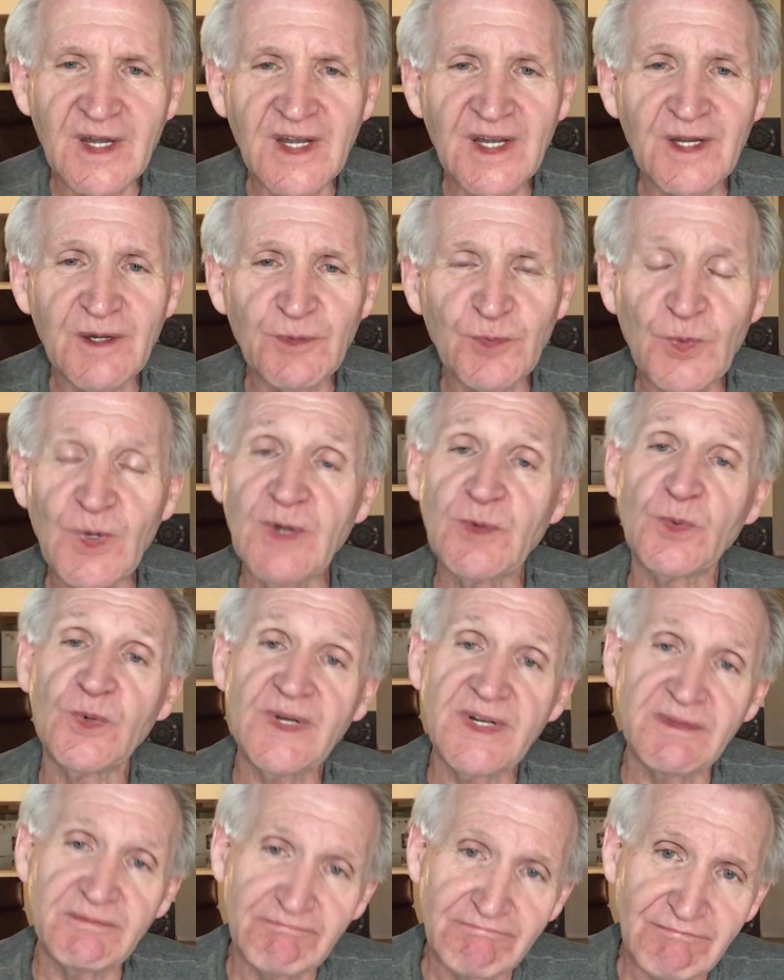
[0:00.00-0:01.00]
Uh,
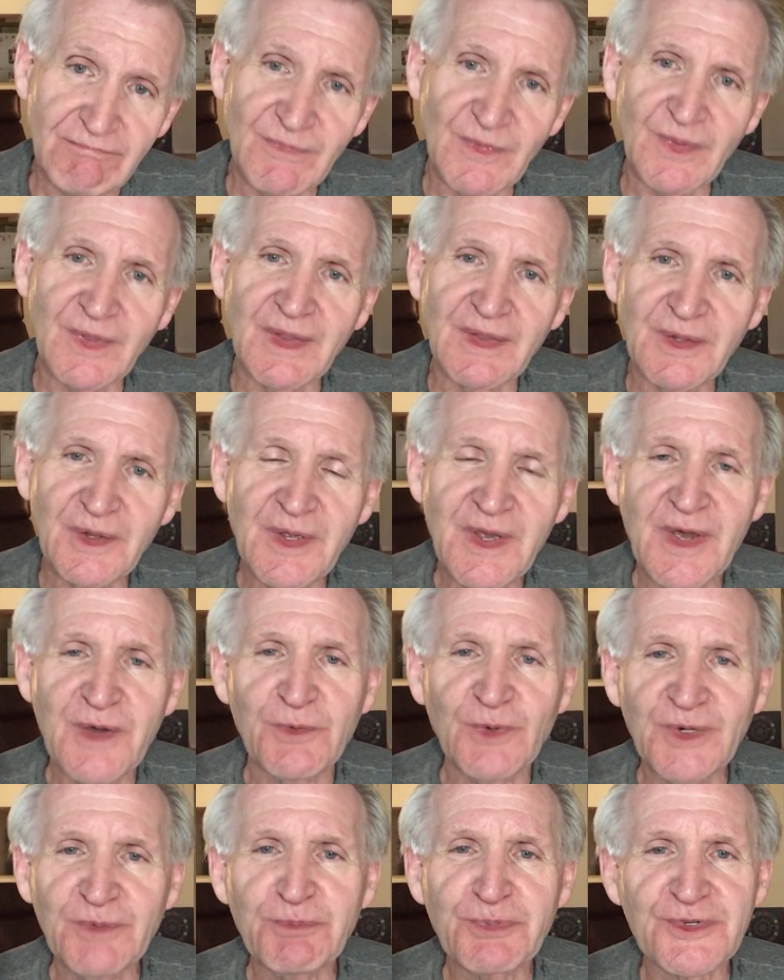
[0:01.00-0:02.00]
one,
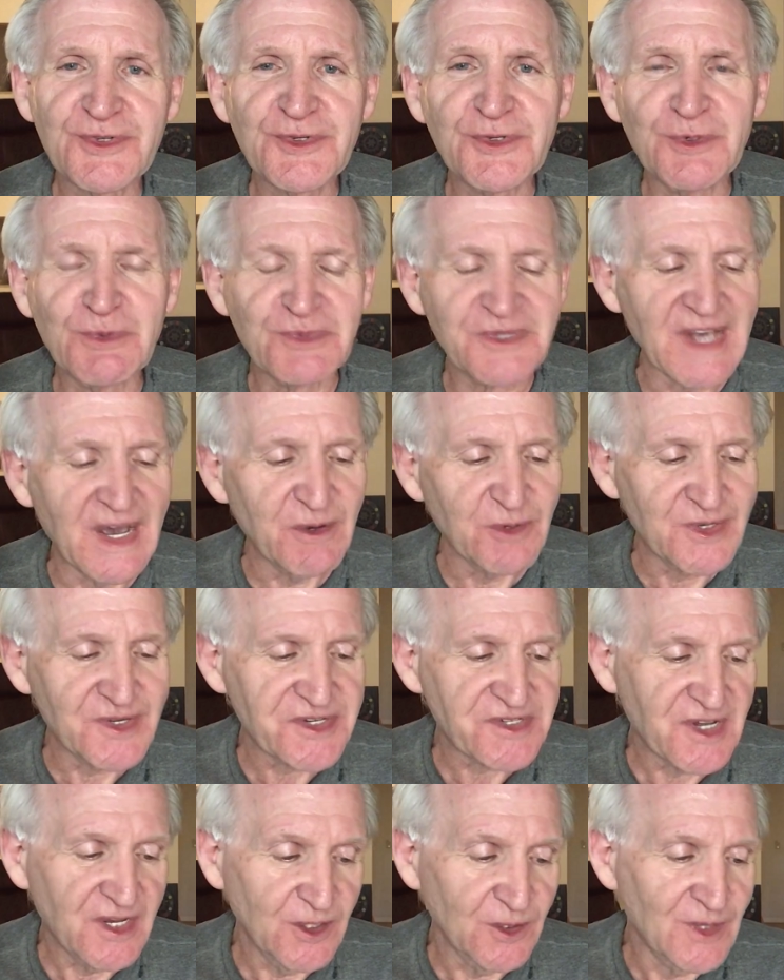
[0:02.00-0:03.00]
one presumes that was
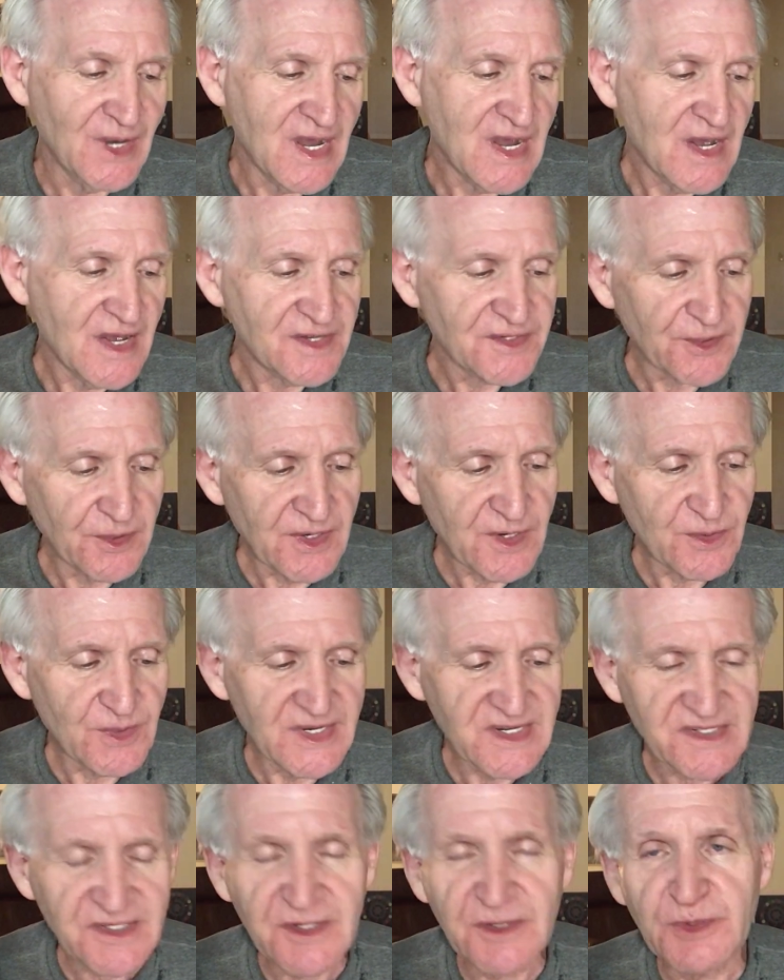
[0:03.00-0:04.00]
so. So
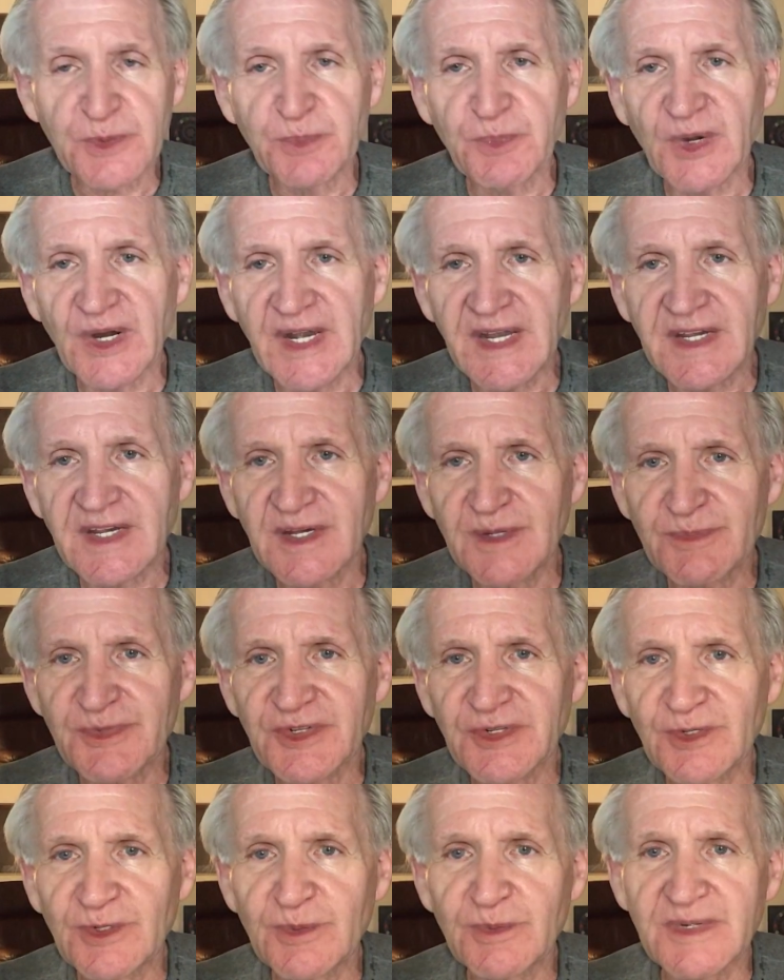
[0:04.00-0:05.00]
anyways, this bride
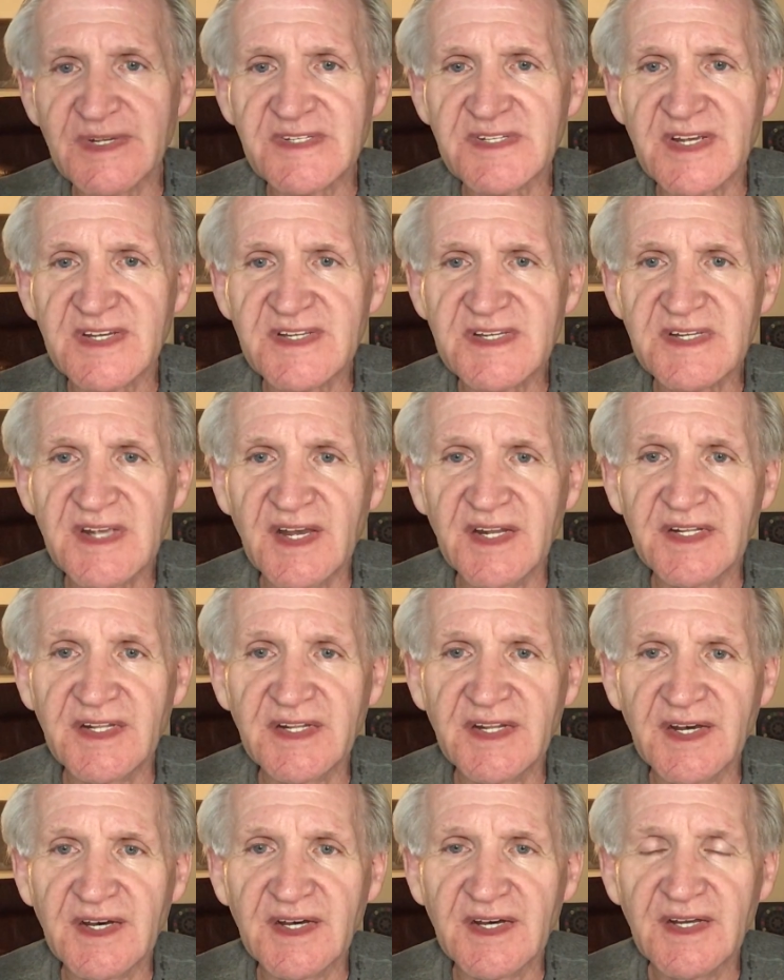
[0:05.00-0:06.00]
comes home, as I said,
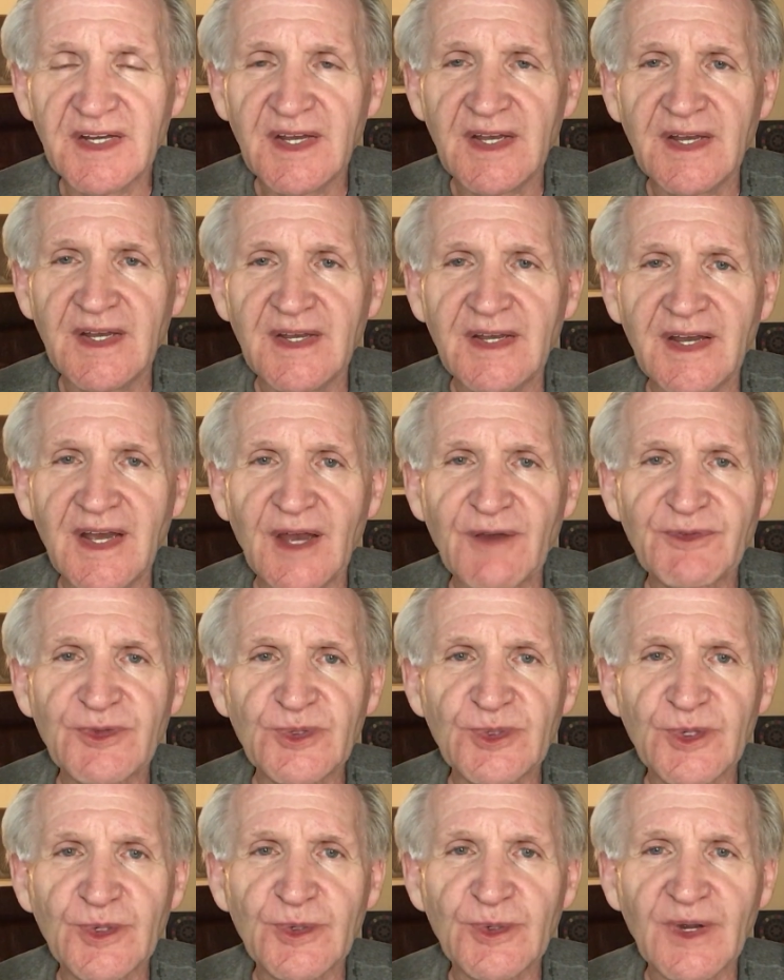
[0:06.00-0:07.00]
uh,
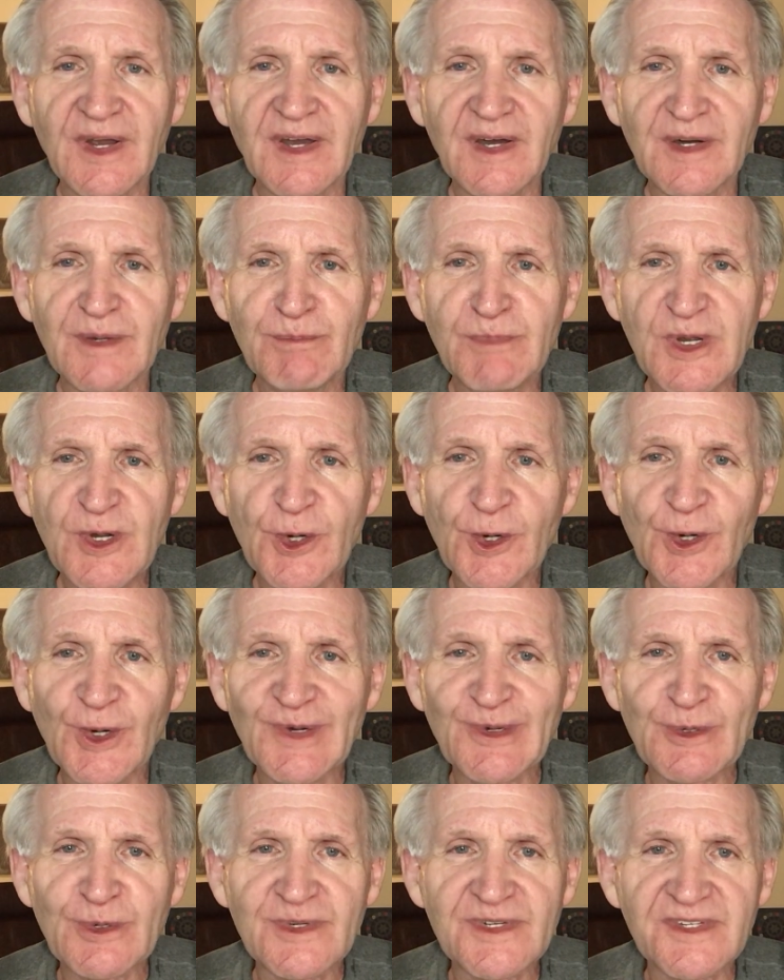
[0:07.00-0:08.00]
after uh,
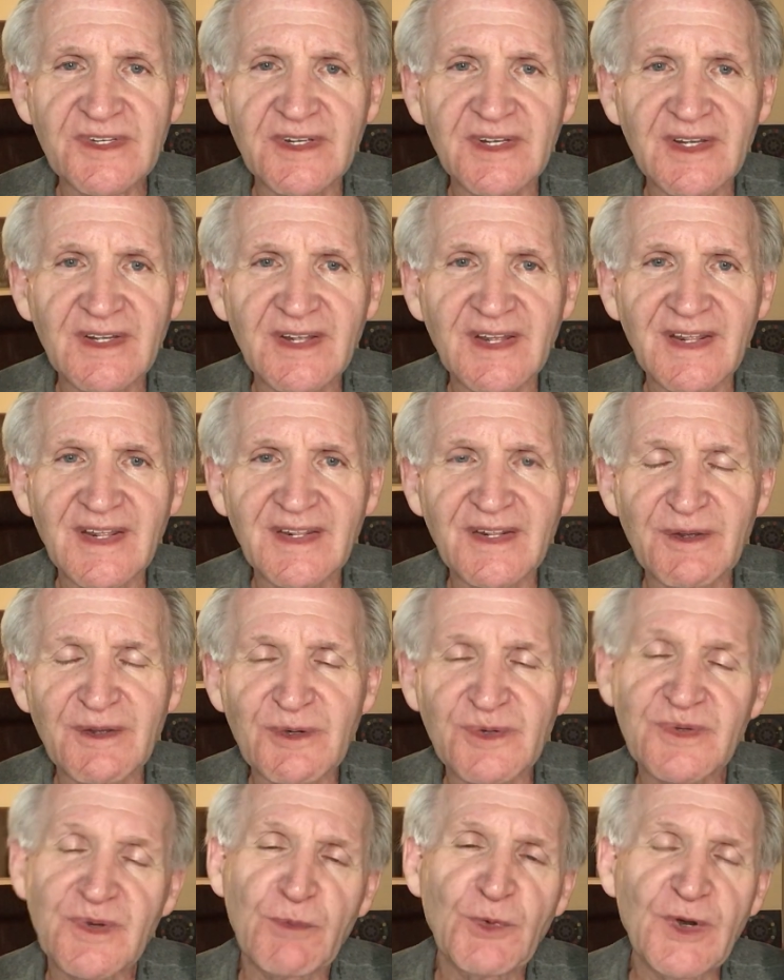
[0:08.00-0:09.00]
Mirror, it was, uh,
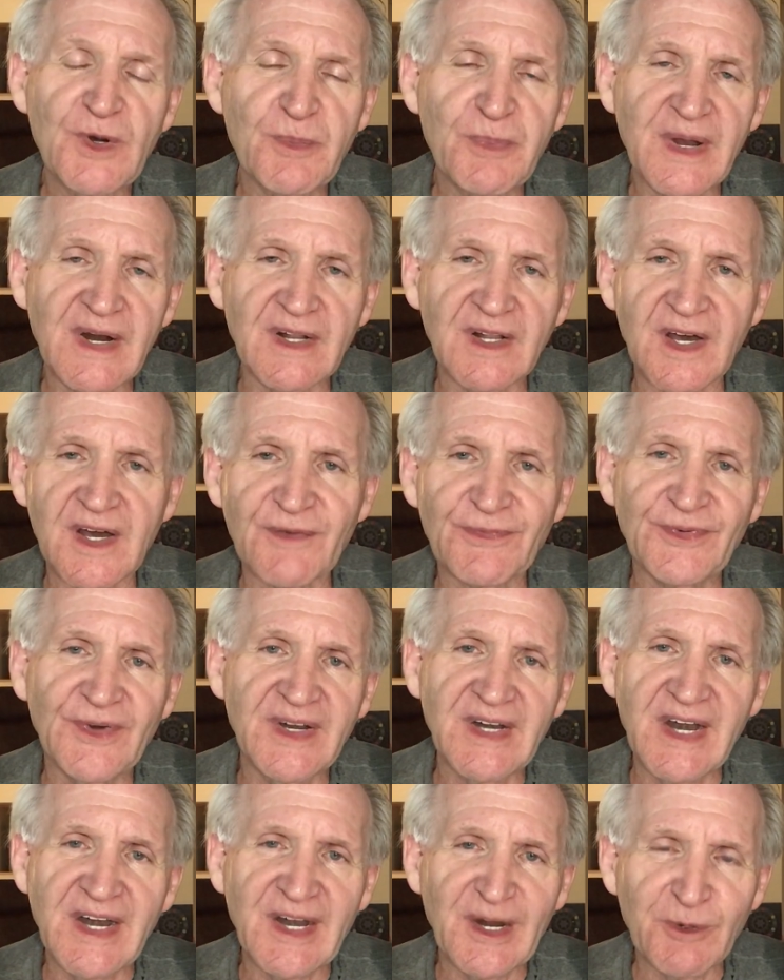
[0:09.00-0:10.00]
it, would have been a lot of
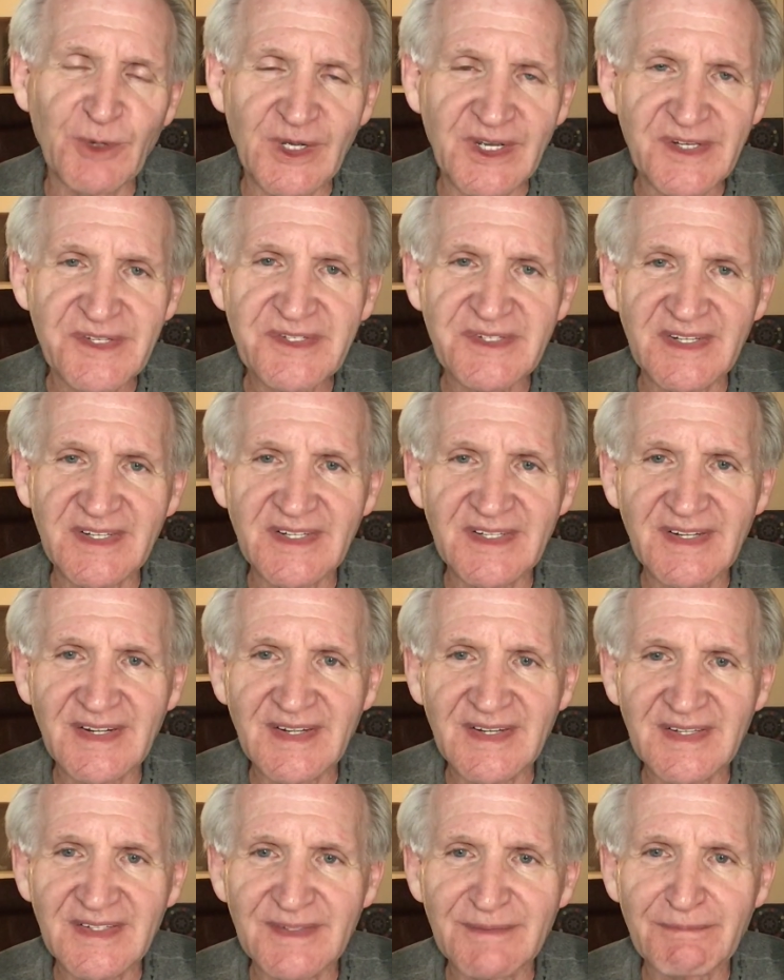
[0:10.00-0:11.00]
fun anyways.
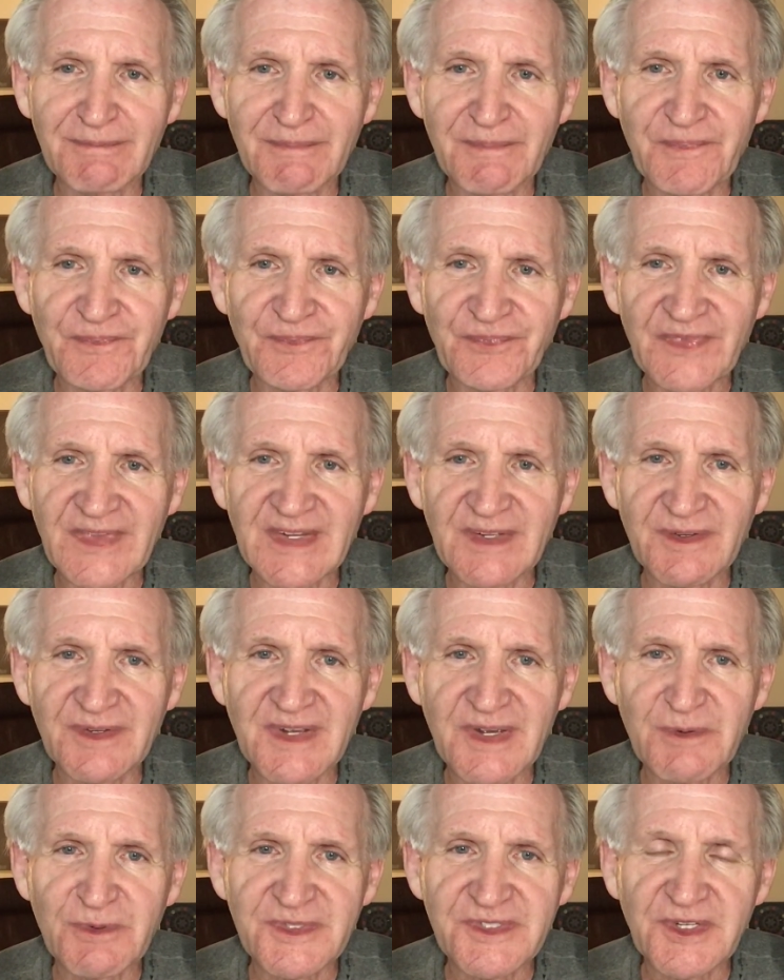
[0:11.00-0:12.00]
It, uh,
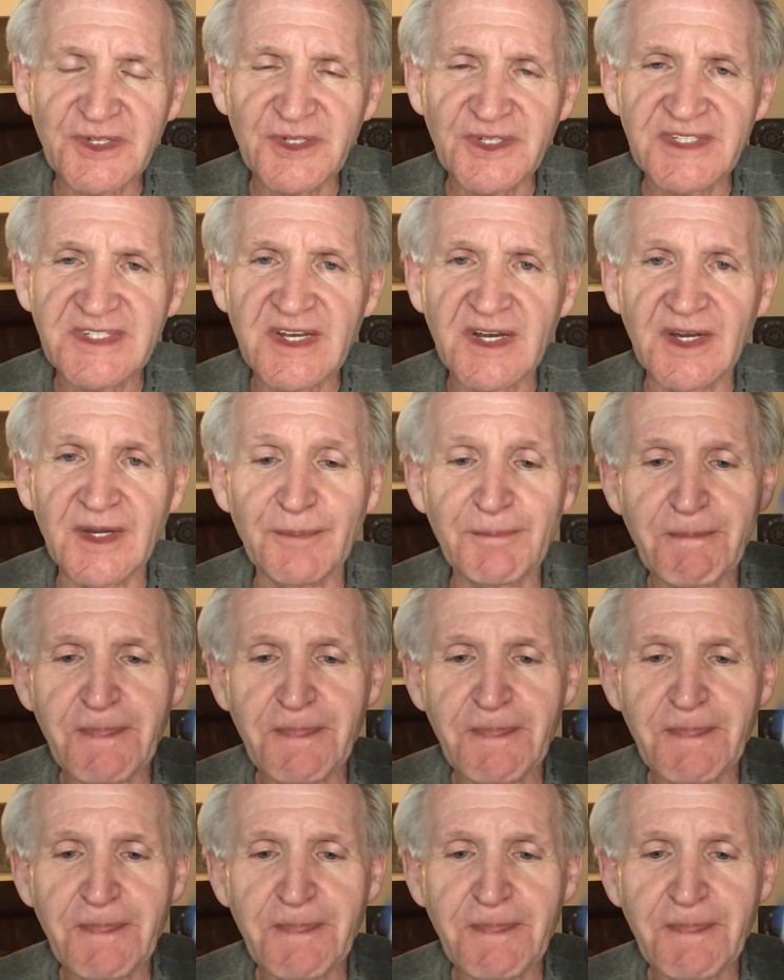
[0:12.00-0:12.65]
uh, it was a good time.